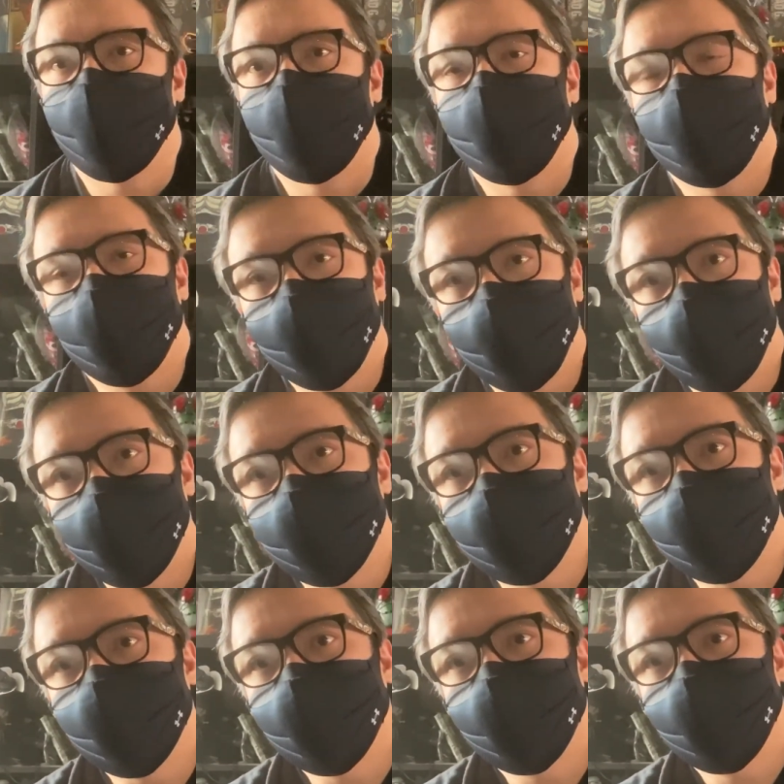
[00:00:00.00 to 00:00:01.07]
That way it
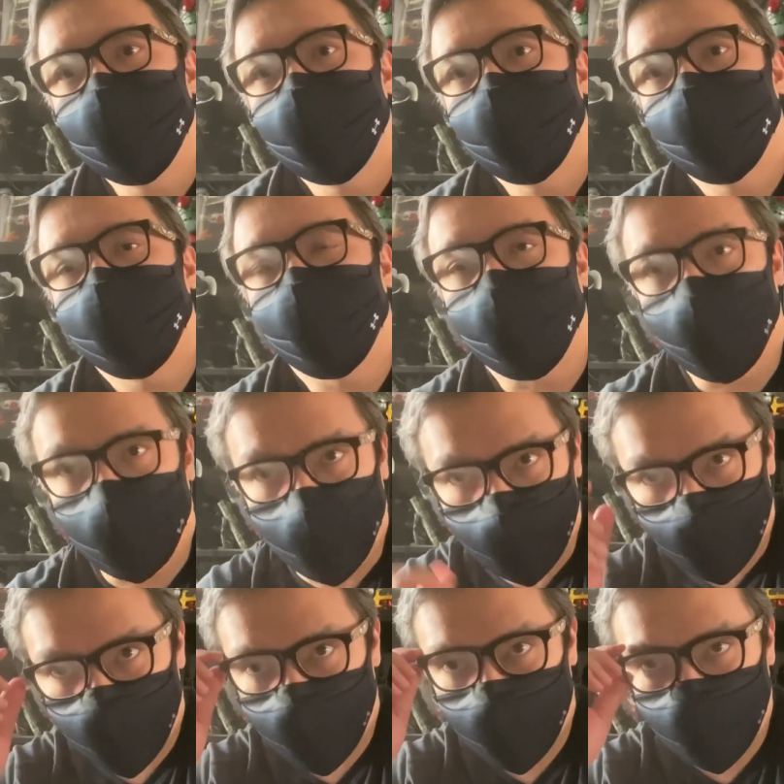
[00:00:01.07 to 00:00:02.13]
doesn't fog
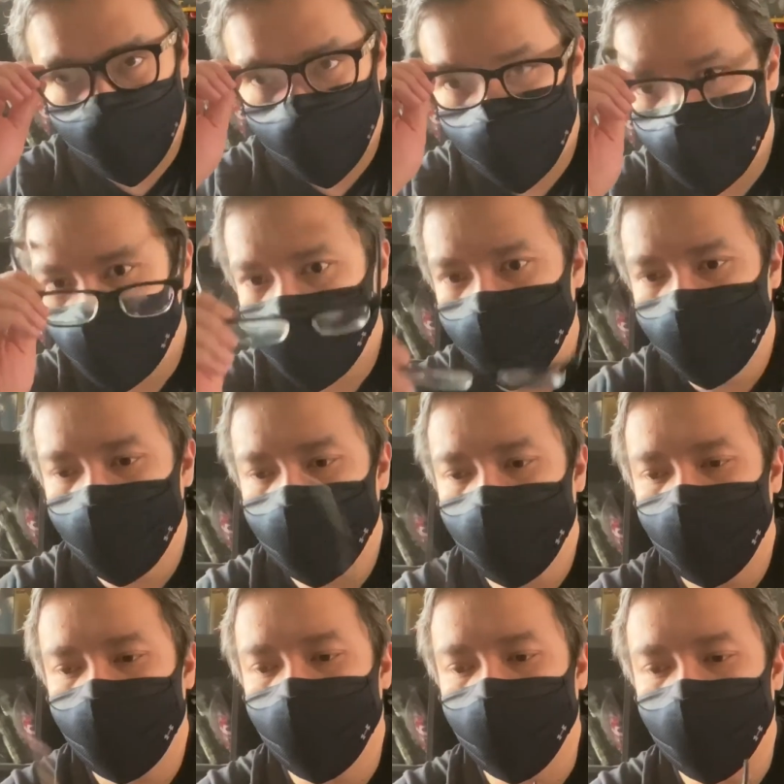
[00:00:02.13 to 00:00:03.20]
up
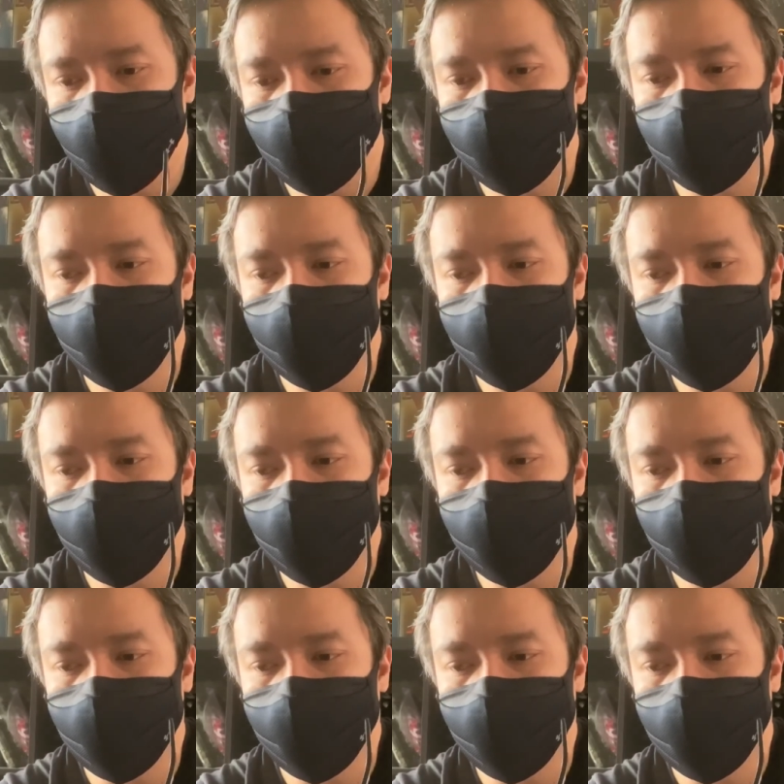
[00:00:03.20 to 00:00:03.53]
the